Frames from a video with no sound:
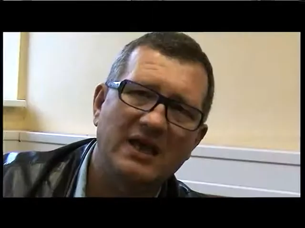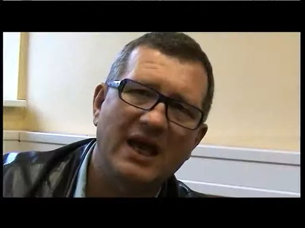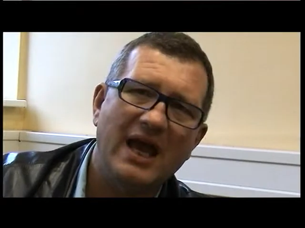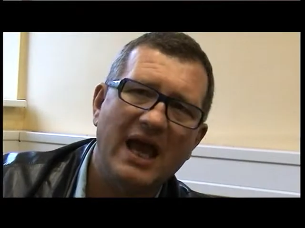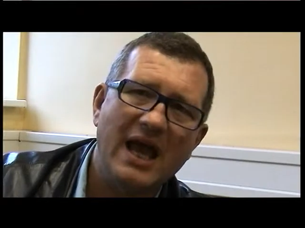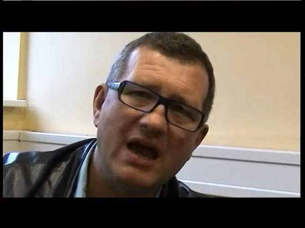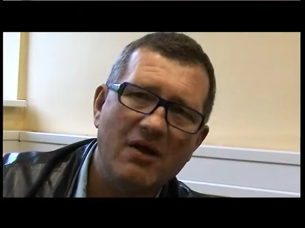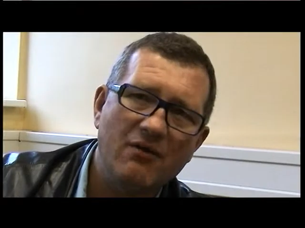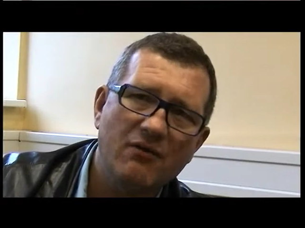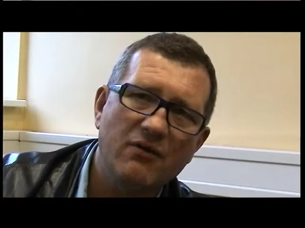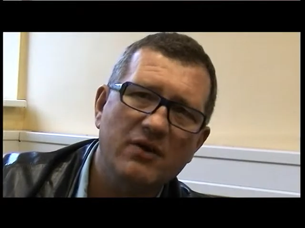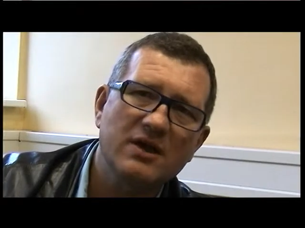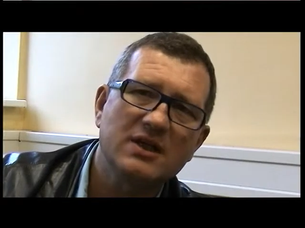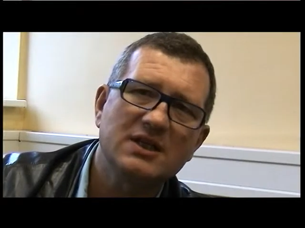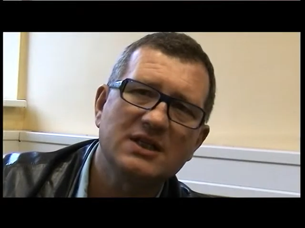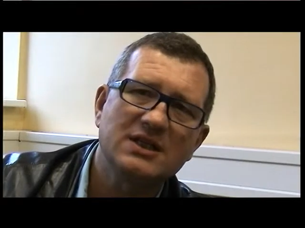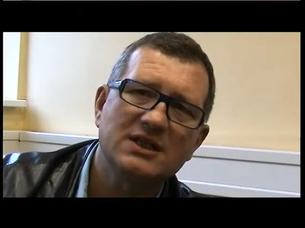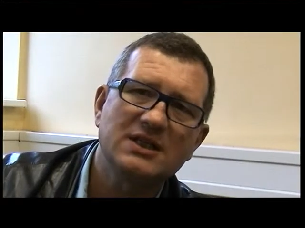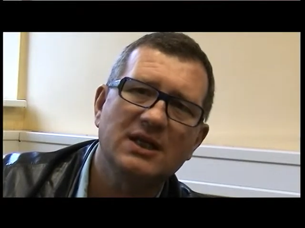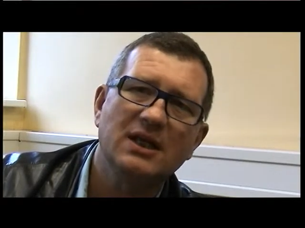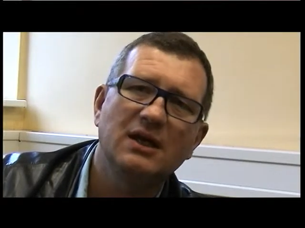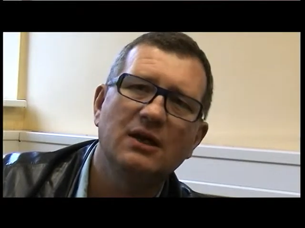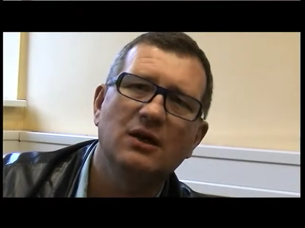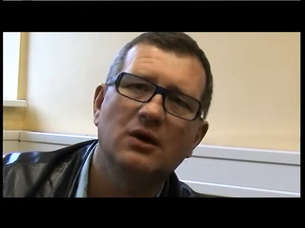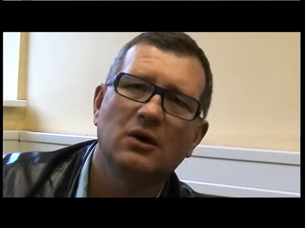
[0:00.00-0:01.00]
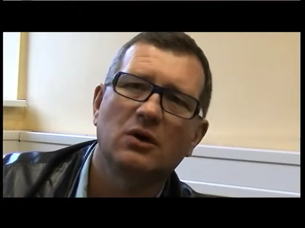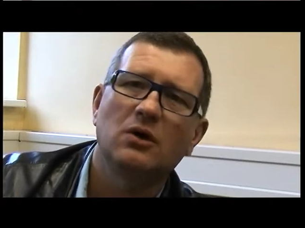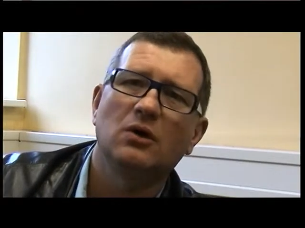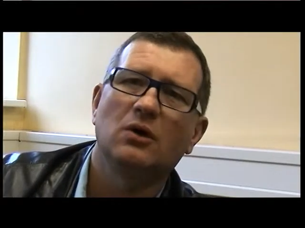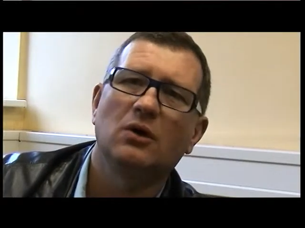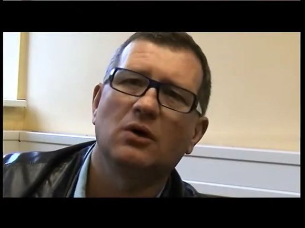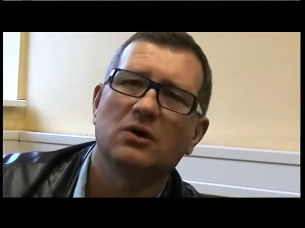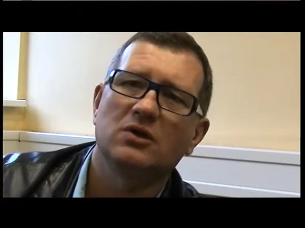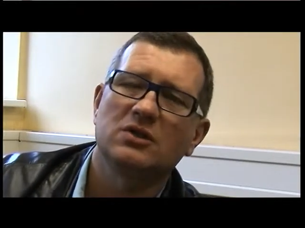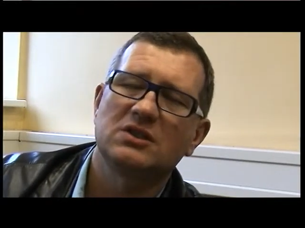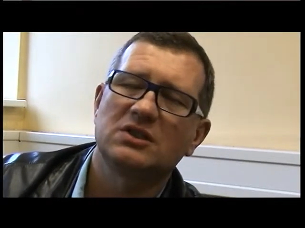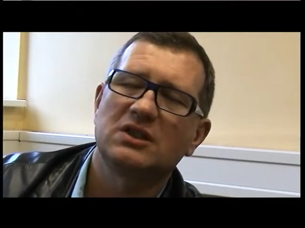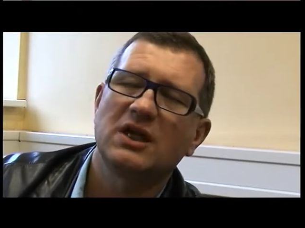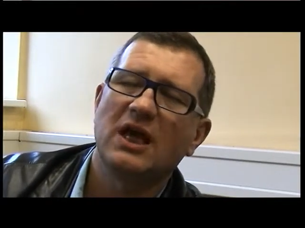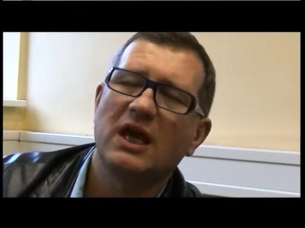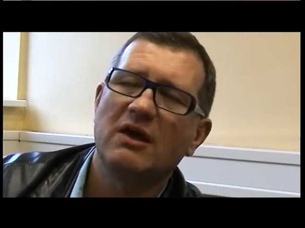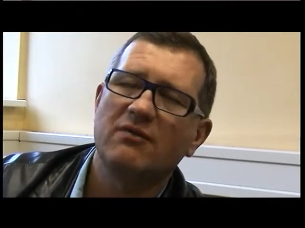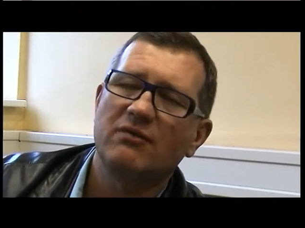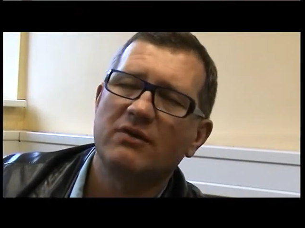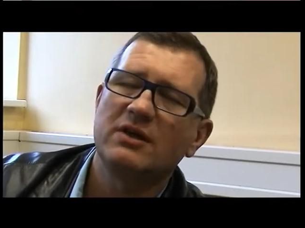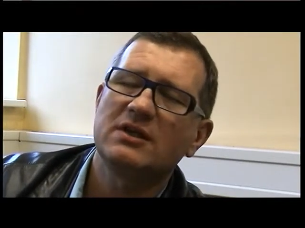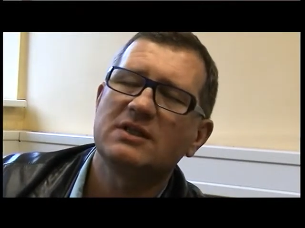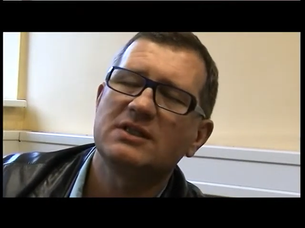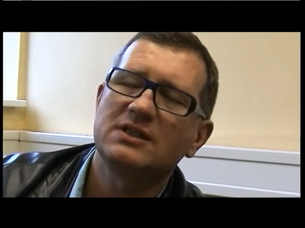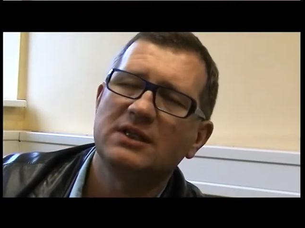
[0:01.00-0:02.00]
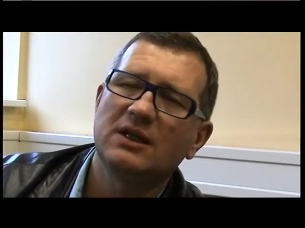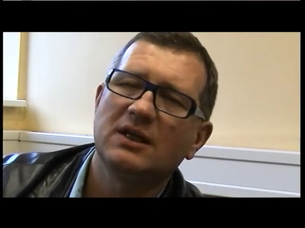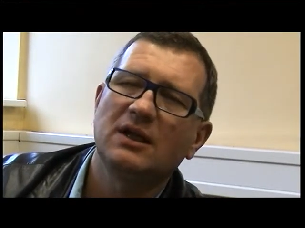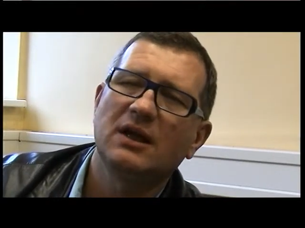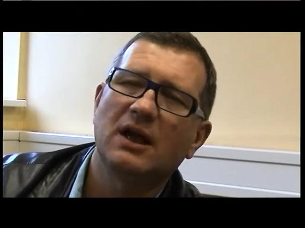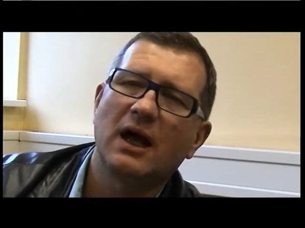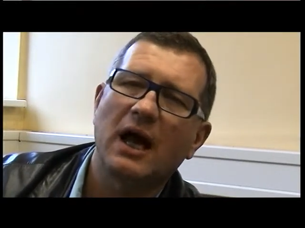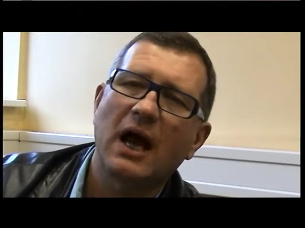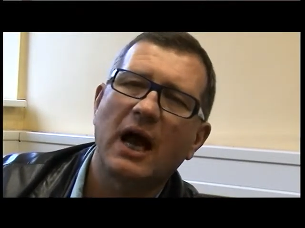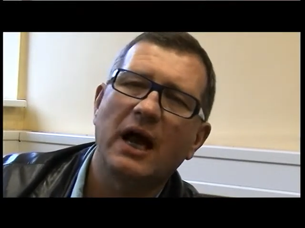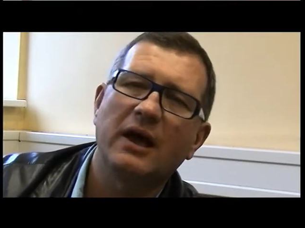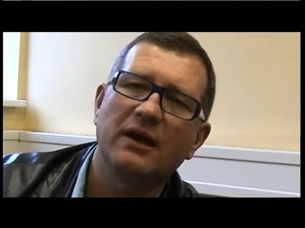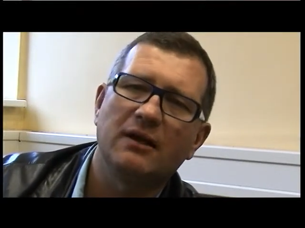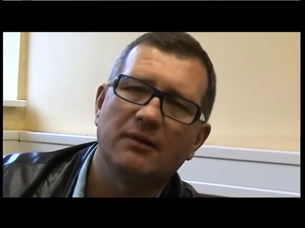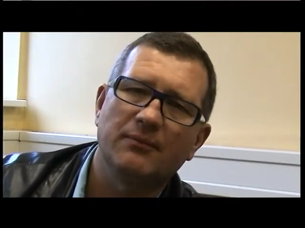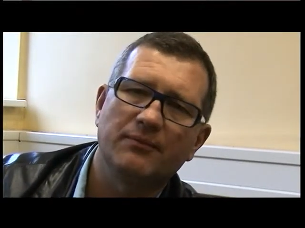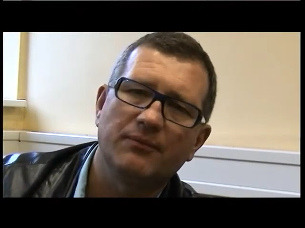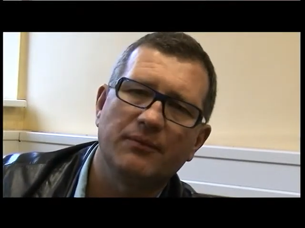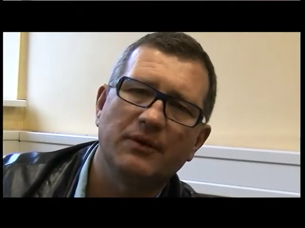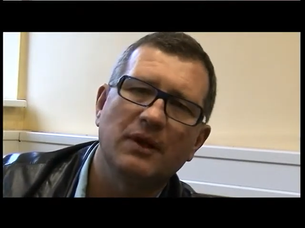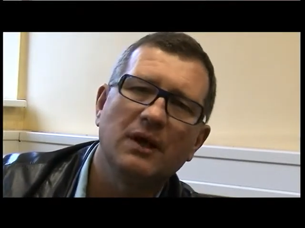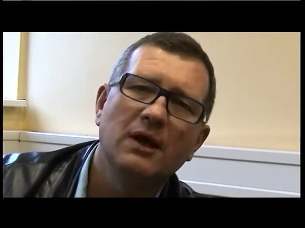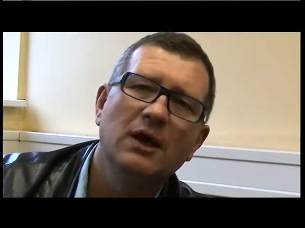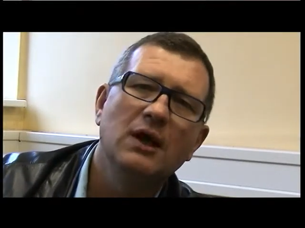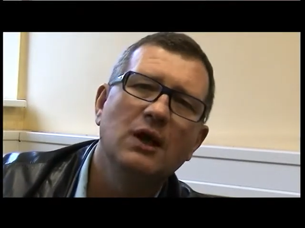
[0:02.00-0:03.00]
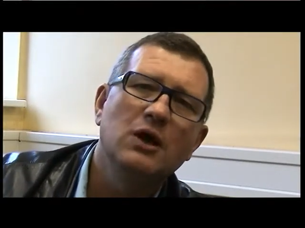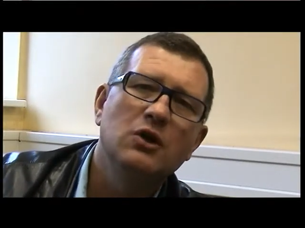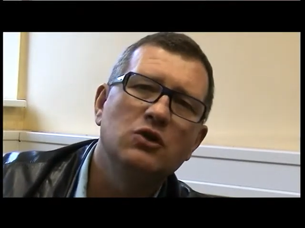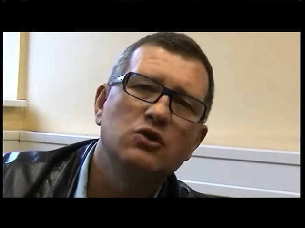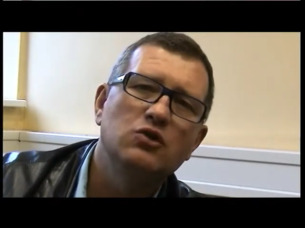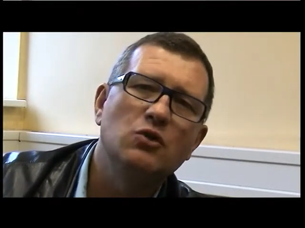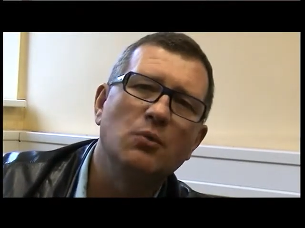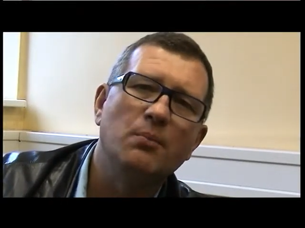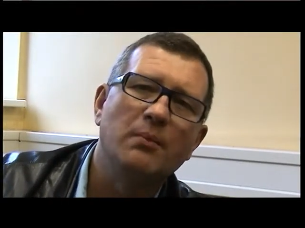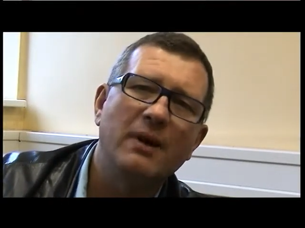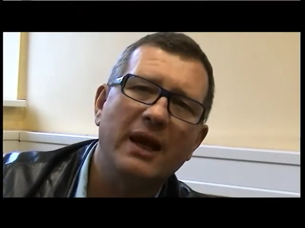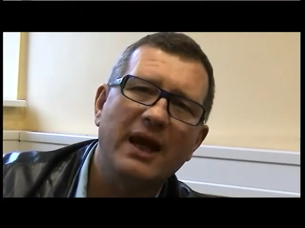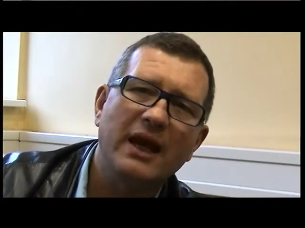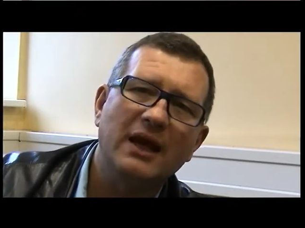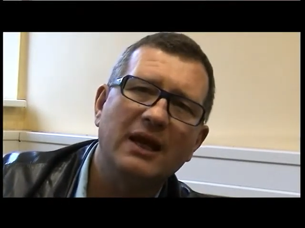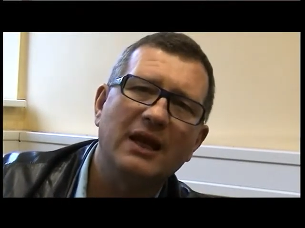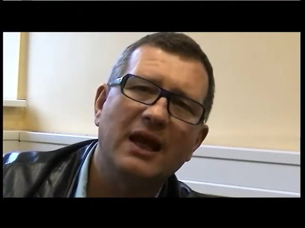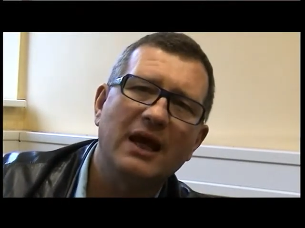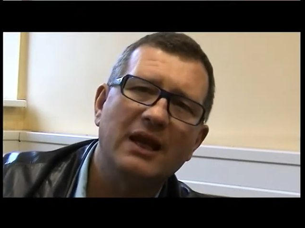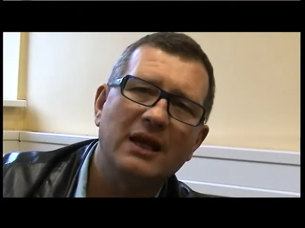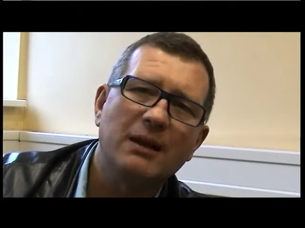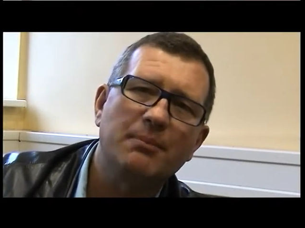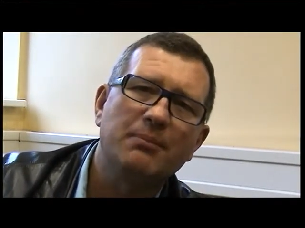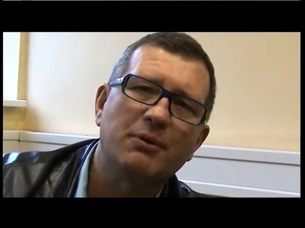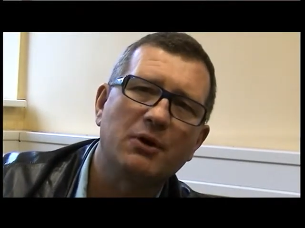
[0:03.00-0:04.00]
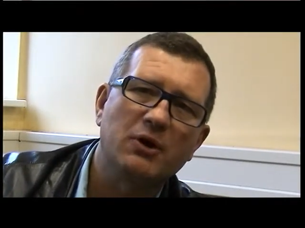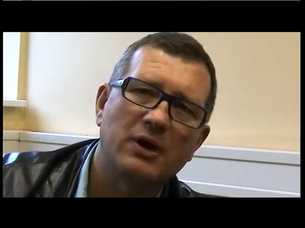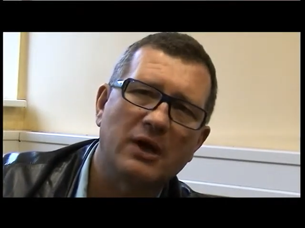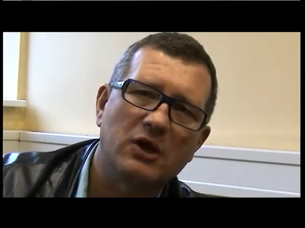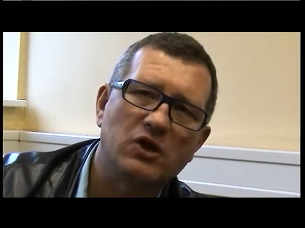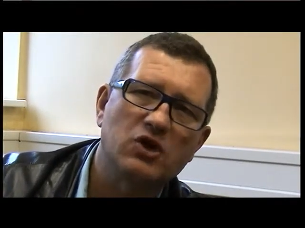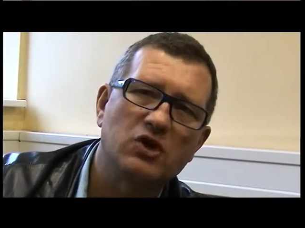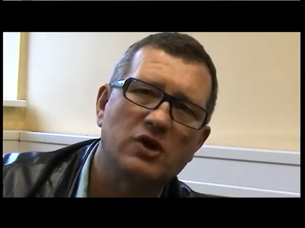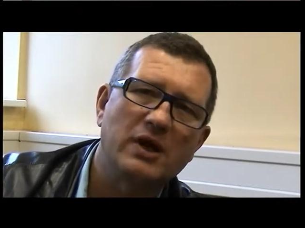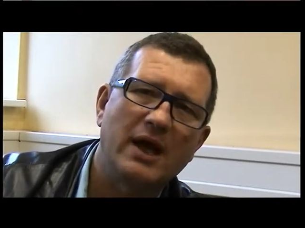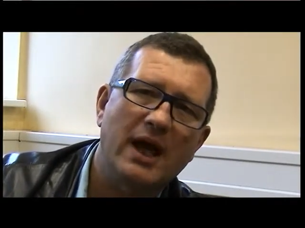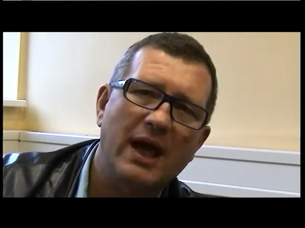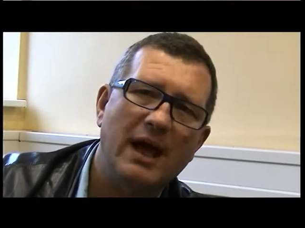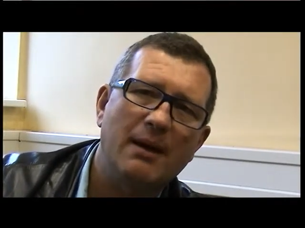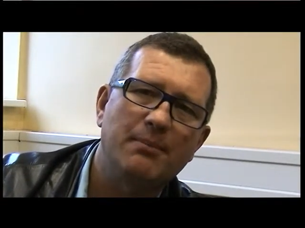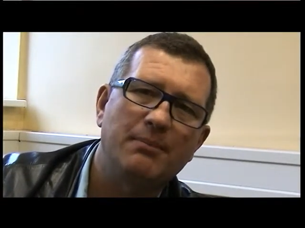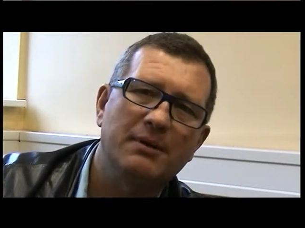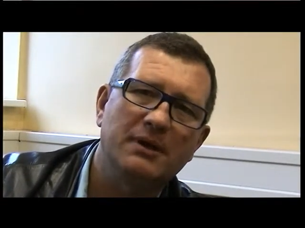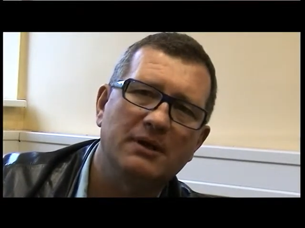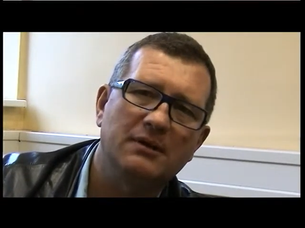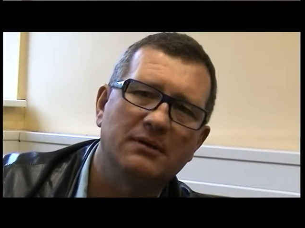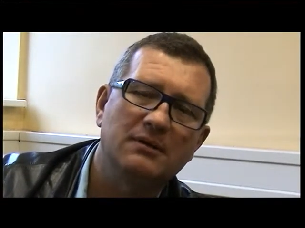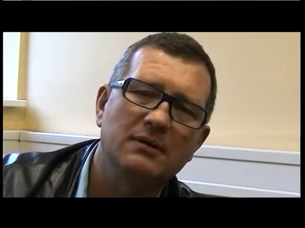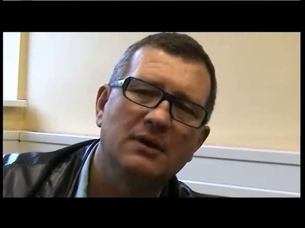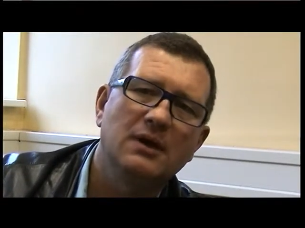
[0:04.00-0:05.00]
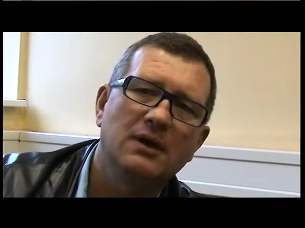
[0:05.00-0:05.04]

Every single cost, every single item to make any production happen